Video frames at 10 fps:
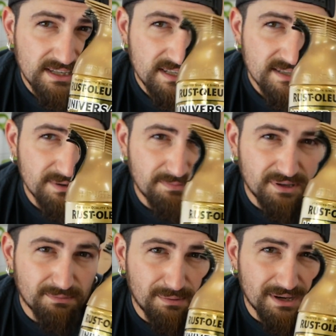this might
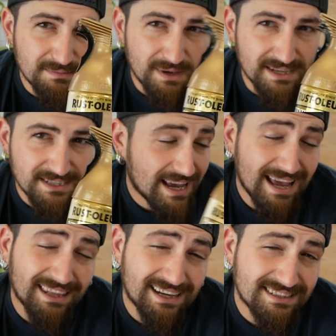be my best bet.
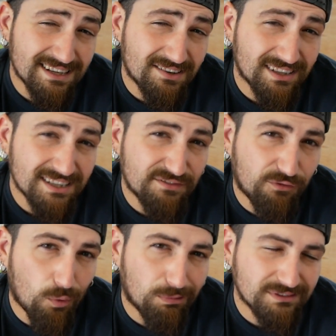And like I said earlier, it's
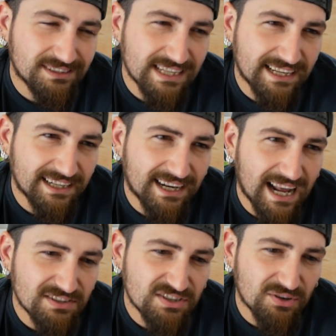4 bolts to take it in and
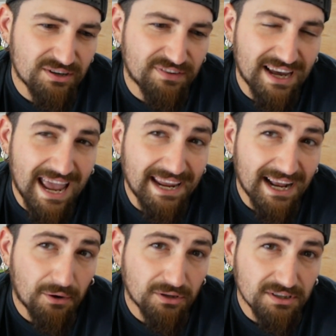out. So if I hate
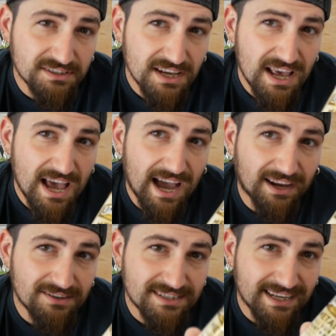how it looks, I
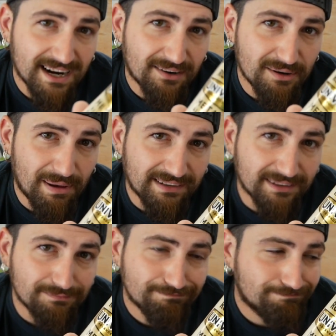can always take it out and repaint it.